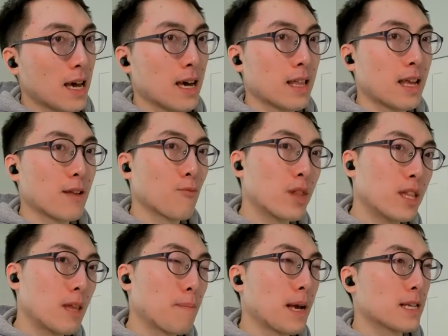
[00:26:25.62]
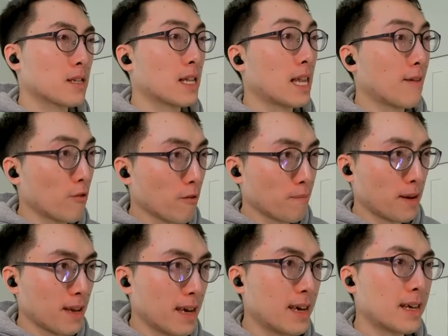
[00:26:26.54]
and it really depends on the level of
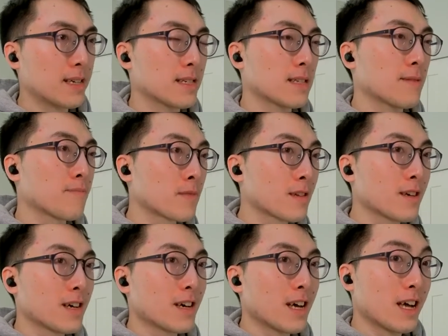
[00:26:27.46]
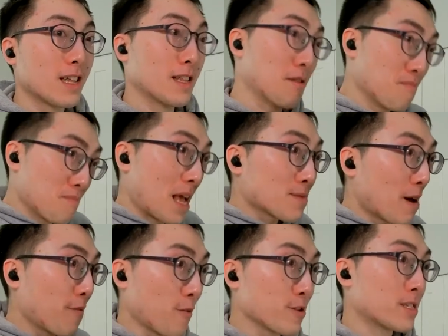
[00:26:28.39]
plays. And that's
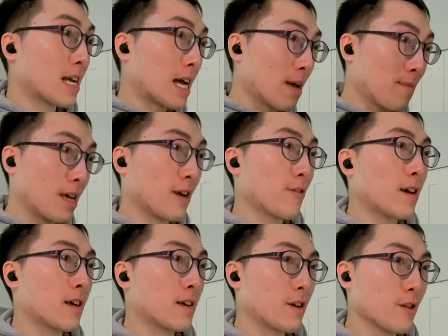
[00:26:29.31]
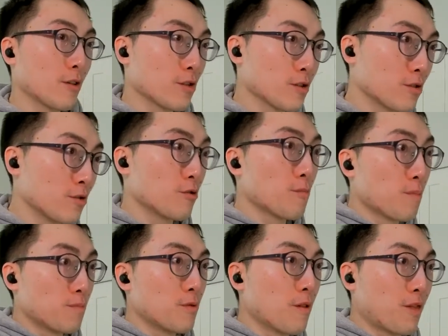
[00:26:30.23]
my first time hearing. You know, you
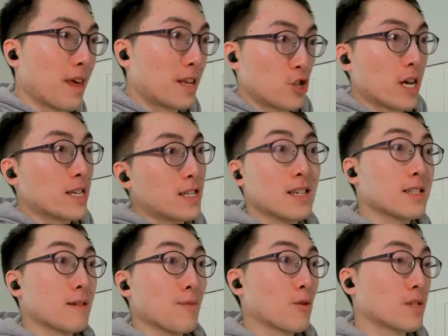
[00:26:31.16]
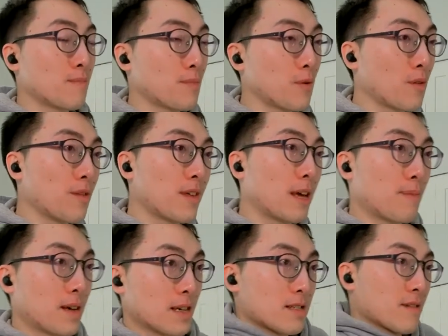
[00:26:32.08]
you think chesty is the most important thing
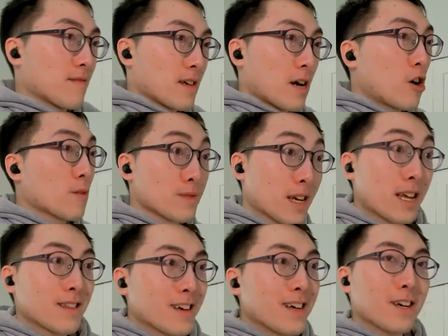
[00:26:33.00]
because of the arms, and